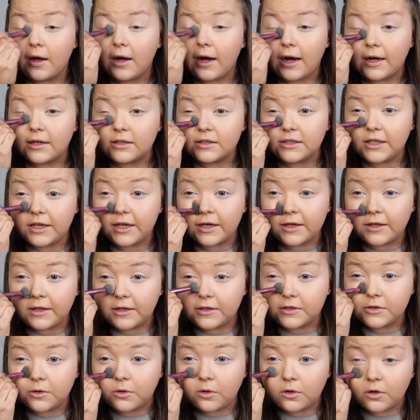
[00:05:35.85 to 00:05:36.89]
and take
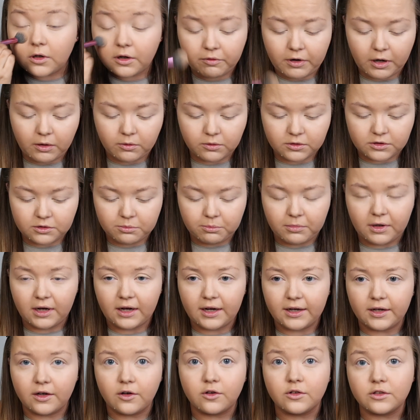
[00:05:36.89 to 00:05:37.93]
this all around
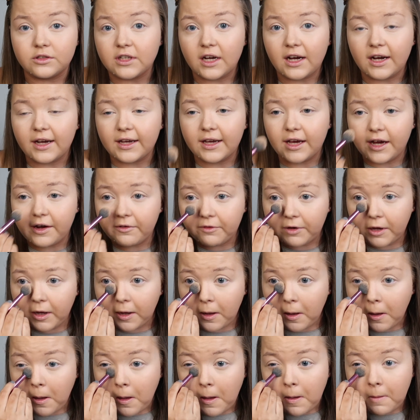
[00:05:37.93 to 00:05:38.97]
my under eye area.